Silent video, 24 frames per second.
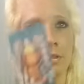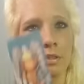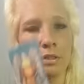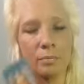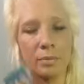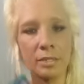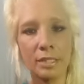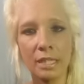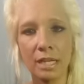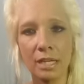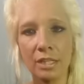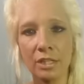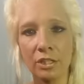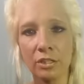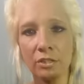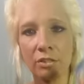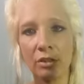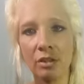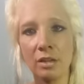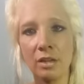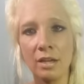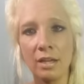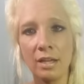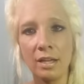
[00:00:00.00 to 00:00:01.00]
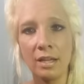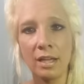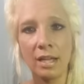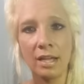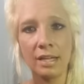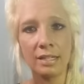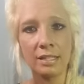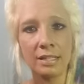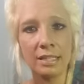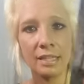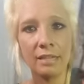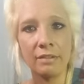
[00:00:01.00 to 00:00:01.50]
the potential
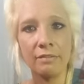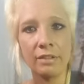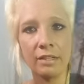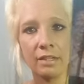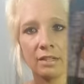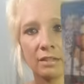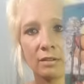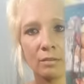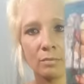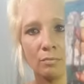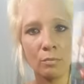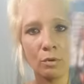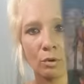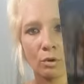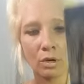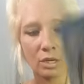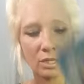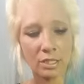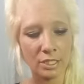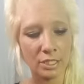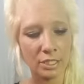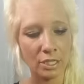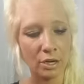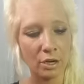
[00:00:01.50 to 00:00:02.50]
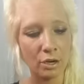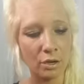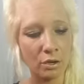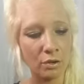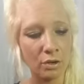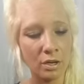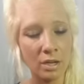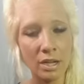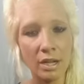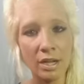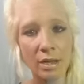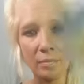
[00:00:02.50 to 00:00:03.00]
and it's even more
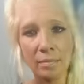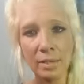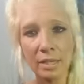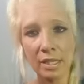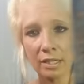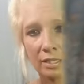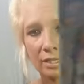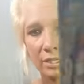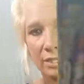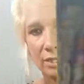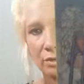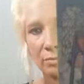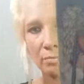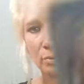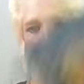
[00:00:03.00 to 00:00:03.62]
so because you're